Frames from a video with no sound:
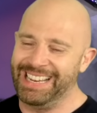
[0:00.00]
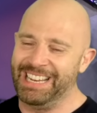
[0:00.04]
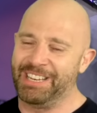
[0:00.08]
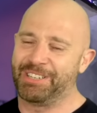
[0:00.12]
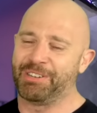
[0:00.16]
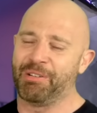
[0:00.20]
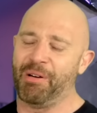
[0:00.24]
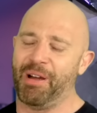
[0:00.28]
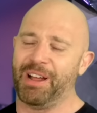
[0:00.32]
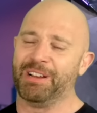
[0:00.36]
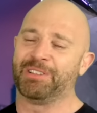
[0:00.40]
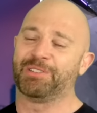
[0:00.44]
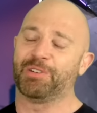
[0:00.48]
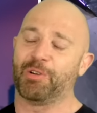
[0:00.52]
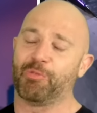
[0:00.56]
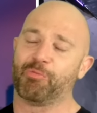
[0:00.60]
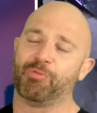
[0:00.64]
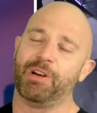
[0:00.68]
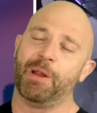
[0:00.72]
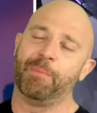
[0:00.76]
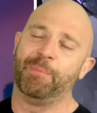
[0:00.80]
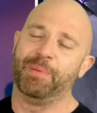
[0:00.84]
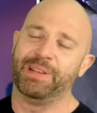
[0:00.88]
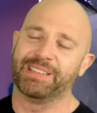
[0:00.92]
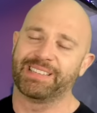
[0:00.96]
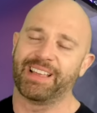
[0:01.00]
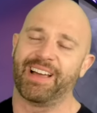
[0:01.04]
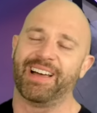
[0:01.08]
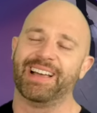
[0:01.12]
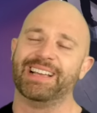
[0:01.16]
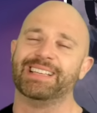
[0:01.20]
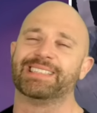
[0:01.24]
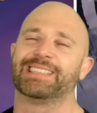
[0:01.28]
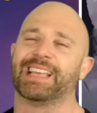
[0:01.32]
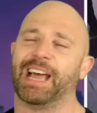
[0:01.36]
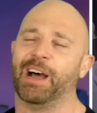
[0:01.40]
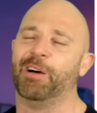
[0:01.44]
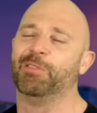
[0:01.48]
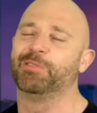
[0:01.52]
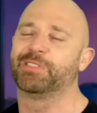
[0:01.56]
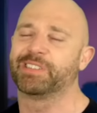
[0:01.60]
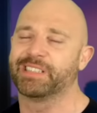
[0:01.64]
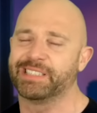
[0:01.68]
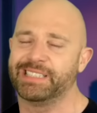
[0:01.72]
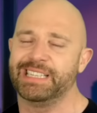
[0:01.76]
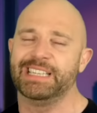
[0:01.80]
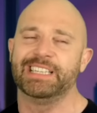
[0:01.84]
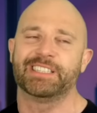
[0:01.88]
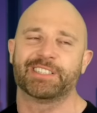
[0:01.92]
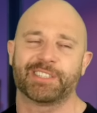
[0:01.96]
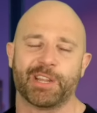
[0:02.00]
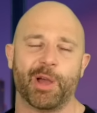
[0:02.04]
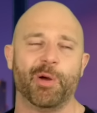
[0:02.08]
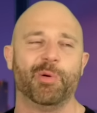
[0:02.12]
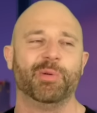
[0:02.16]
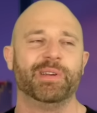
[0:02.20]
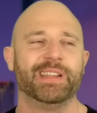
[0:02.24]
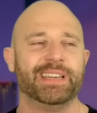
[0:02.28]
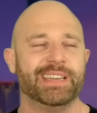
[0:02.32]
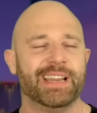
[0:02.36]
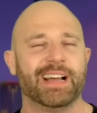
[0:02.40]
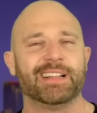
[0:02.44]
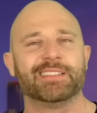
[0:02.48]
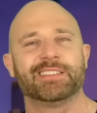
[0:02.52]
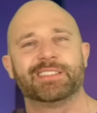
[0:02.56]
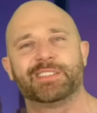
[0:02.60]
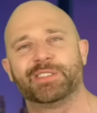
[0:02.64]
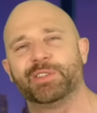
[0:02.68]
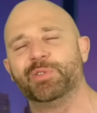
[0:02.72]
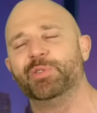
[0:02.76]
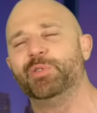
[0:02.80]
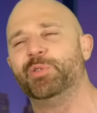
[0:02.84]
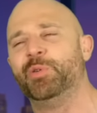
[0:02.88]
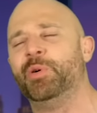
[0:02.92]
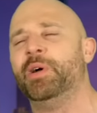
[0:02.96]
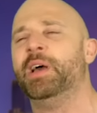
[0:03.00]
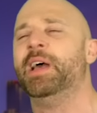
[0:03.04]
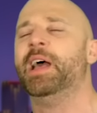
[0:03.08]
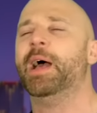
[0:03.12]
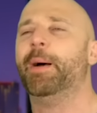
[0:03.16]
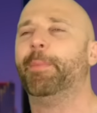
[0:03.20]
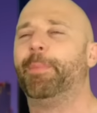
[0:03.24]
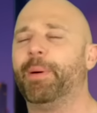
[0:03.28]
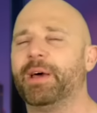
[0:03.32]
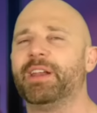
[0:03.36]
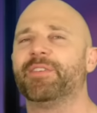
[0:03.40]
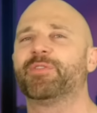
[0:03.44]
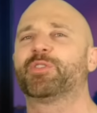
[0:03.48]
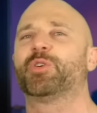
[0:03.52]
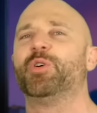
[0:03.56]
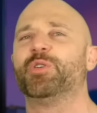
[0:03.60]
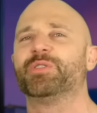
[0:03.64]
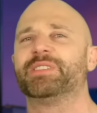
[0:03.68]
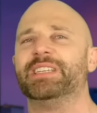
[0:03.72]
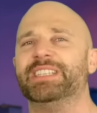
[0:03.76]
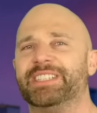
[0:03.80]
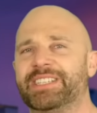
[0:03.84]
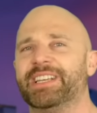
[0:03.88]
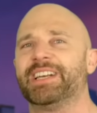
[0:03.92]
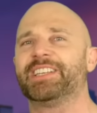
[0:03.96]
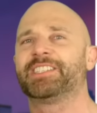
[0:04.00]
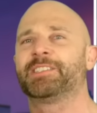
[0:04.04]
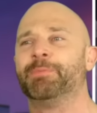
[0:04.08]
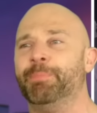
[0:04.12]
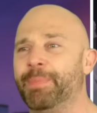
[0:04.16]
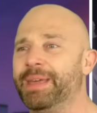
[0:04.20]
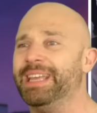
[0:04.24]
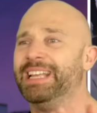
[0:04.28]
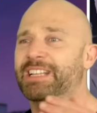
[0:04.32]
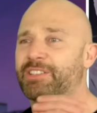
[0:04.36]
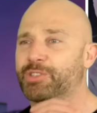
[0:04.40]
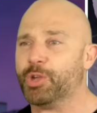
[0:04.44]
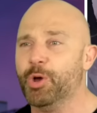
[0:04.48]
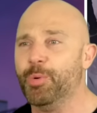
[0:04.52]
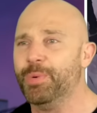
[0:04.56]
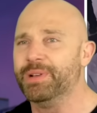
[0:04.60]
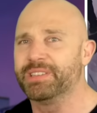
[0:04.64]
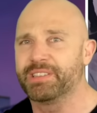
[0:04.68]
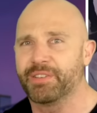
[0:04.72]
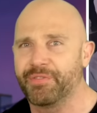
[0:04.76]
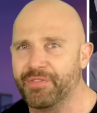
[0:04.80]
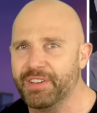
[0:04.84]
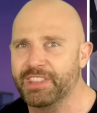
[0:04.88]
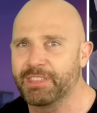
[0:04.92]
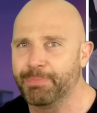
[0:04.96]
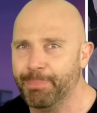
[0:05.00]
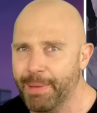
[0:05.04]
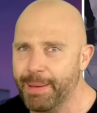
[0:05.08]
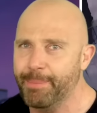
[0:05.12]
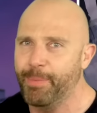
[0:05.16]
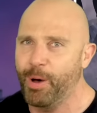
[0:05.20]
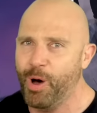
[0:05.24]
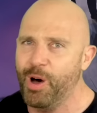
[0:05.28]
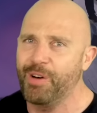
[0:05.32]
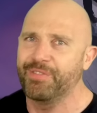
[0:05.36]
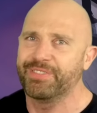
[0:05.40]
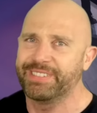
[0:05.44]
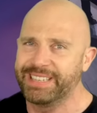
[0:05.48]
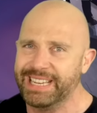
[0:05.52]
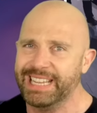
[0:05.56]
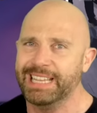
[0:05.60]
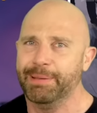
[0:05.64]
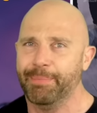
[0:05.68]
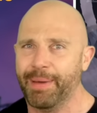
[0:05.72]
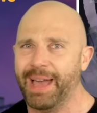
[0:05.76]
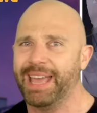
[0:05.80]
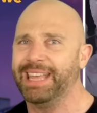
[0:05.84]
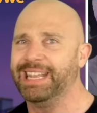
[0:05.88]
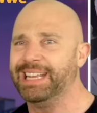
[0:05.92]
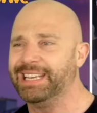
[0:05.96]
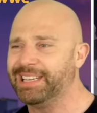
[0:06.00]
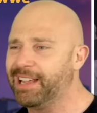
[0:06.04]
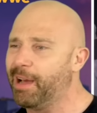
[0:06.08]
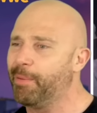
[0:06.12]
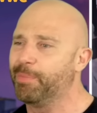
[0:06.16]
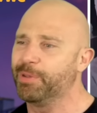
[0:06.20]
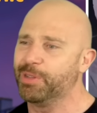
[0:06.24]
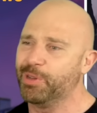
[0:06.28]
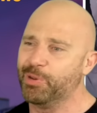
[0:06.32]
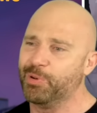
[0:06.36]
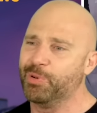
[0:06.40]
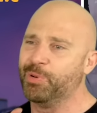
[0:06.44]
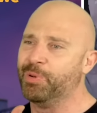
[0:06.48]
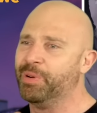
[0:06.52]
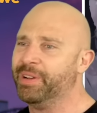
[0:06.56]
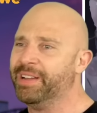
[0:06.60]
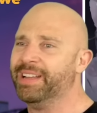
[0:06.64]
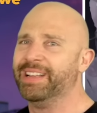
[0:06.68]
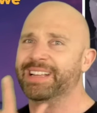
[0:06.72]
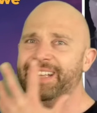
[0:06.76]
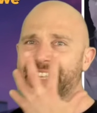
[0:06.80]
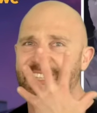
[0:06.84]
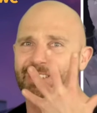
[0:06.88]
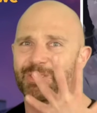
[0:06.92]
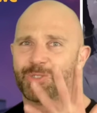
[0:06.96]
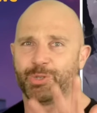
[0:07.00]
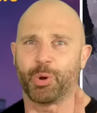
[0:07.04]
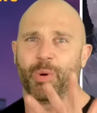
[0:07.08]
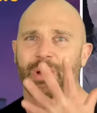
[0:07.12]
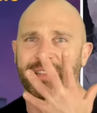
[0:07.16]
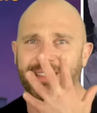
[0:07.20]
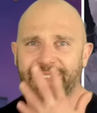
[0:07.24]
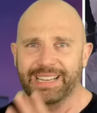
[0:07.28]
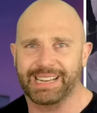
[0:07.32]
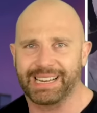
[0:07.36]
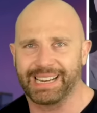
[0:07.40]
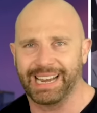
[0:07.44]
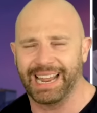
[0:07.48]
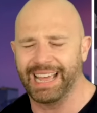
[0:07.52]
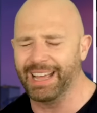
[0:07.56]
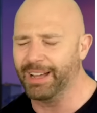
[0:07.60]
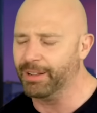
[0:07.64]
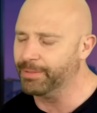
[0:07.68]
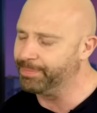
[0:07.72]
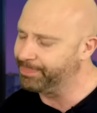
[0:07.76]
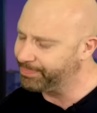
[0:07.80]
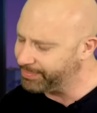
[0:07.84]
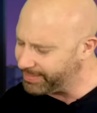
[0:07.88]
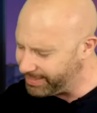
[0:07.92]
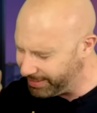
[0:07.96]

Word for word: He tried to rip his eyes out because he's totally nuts too. But of course, it just means who is the fifth member of Team AEW? It's Doink the Clown.